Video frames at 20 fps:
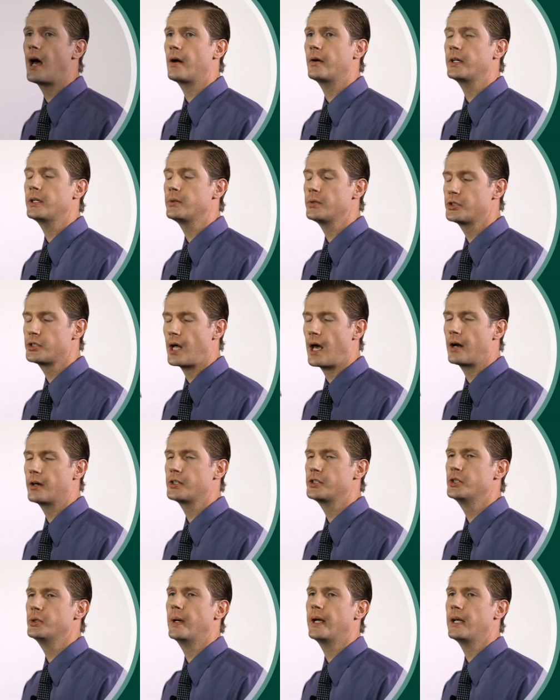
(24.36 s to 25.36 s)
solder and you
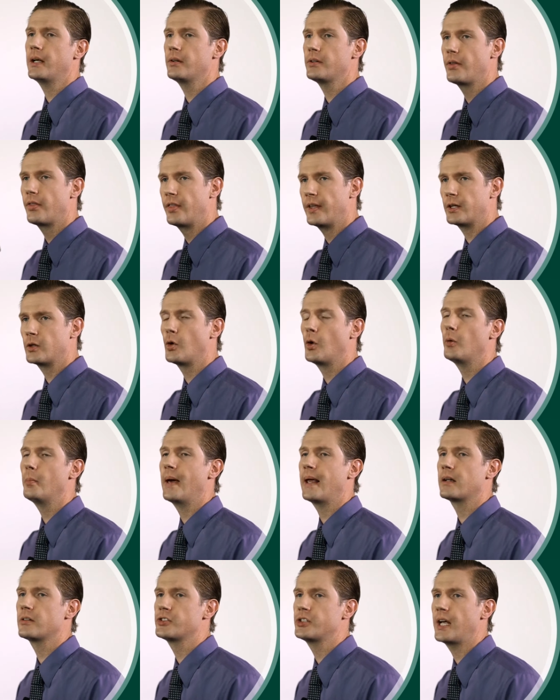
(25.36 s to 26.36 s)
solder to a thick
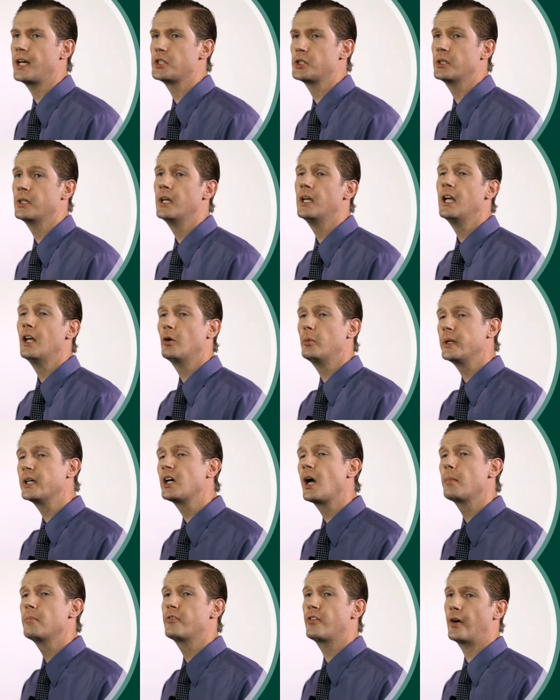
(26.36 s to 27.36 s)
gold metalization, it will
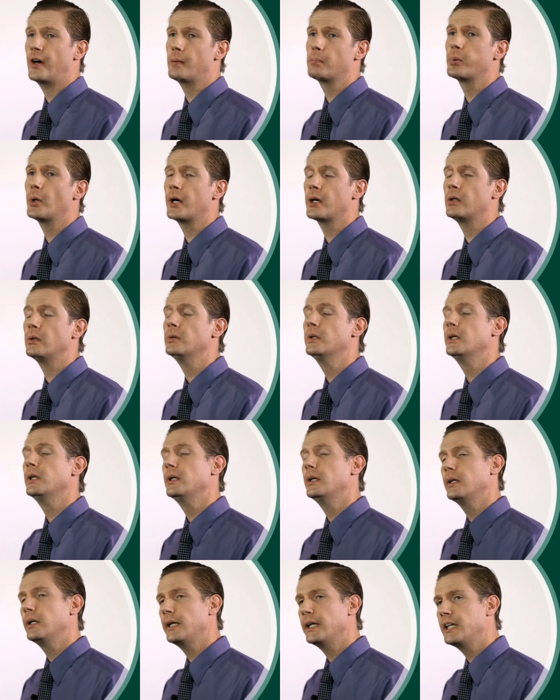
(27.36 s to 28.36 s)
become very brittle.
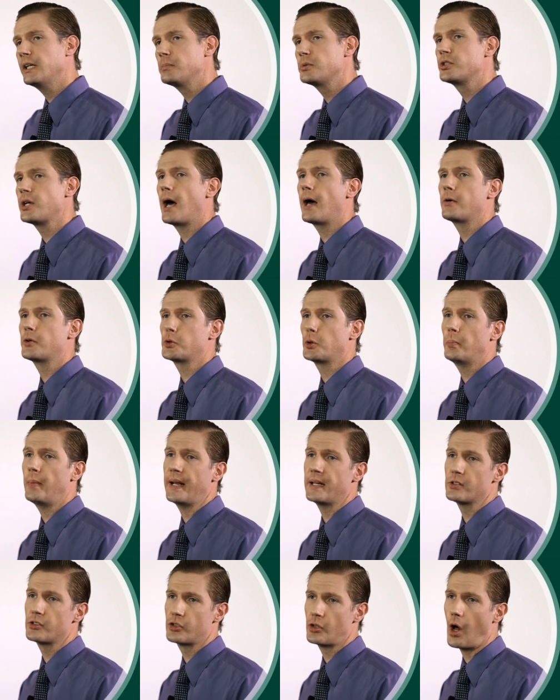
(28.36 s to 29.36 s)
Indium solders
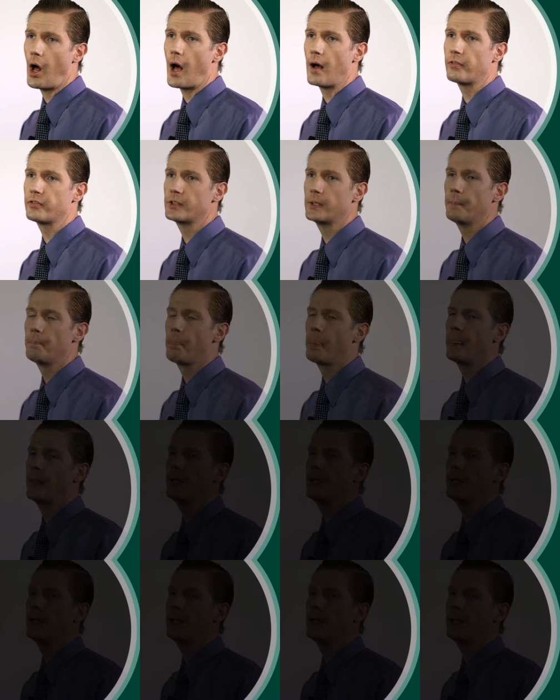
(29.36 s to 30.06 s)
remain soft.